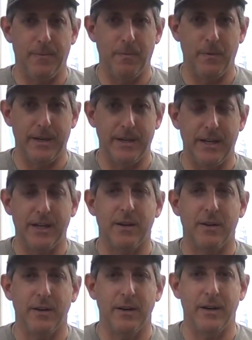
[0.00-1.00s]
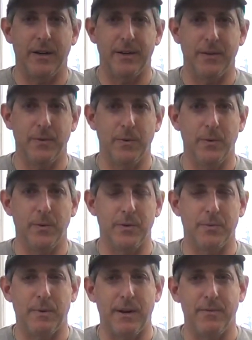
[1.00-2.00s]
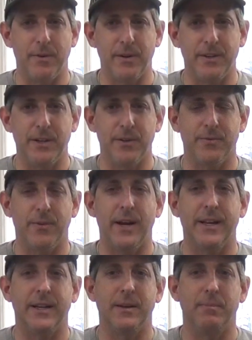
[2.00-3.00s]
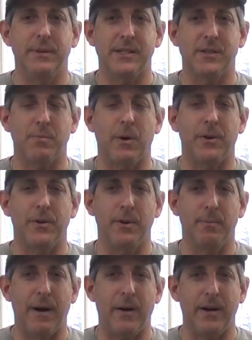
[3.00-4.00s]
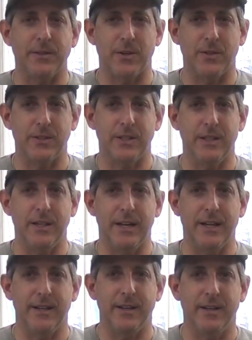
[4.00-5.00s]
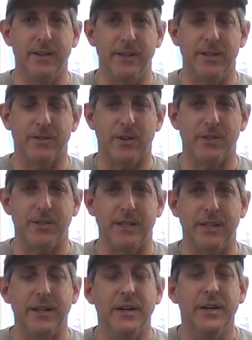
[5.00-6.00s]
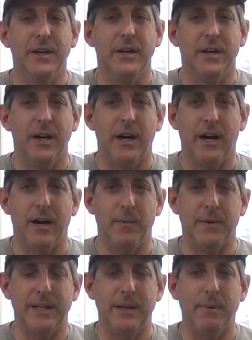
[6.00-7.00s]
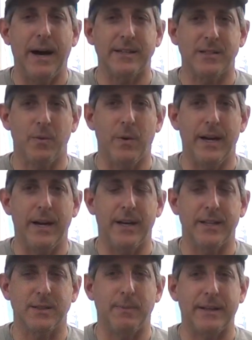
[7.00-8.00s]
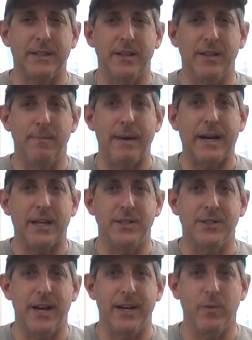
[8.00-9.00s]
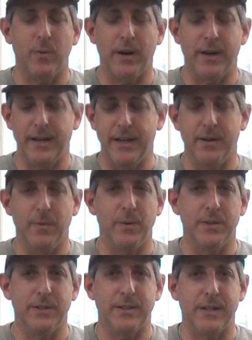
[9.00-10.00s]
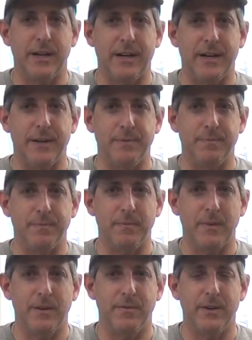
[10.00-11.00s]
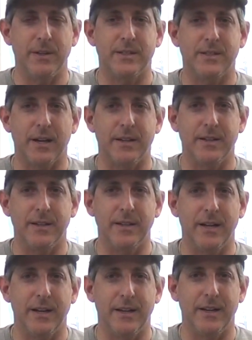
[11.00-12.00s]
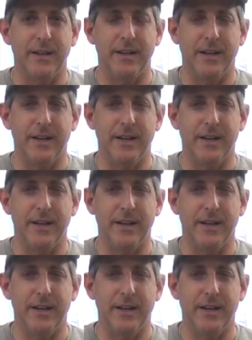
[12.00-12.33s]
when Nick, who is my very dear friend and business partner in Bauhaus RC and Helios RC, when he passed away unexpectedly back in January. It was a very sudden and